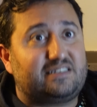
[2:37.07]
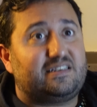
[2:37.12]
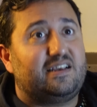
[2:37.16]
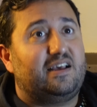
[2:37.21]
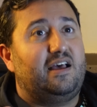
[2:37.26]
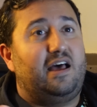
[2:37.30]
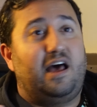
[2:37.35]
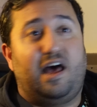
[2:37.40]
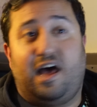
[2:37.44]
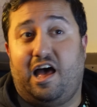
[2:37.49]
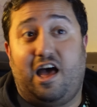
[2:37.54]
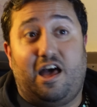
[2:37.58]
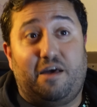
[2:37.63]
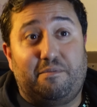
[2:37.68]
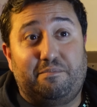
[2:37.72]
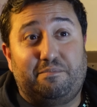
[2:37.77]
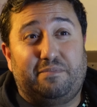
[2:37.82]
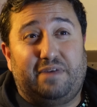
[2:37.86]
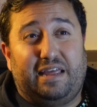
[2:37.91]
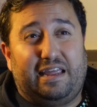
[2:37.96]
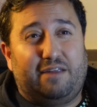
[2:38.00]

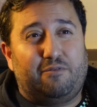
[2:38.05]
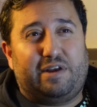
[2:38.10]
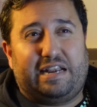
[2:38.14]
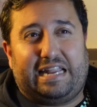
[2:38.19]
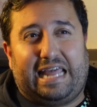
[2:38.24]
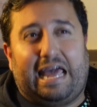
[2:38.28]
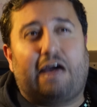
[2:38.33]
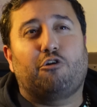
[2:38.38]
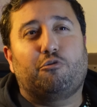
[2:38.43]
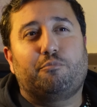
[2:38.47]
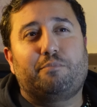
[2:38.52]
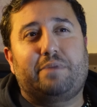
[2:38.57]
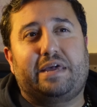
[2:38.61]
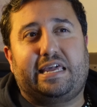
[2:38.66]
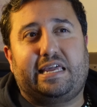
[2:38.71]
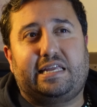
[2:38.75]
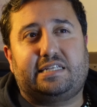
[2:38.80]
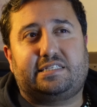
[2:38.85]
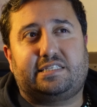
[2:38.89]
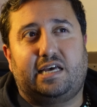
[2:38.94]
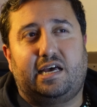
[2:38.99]
It really helped
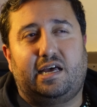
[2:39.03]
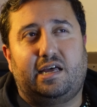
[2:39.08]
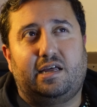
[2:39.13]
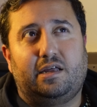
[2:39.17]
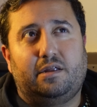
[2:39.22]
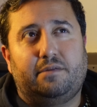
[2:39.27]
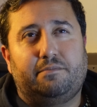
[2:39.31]
me to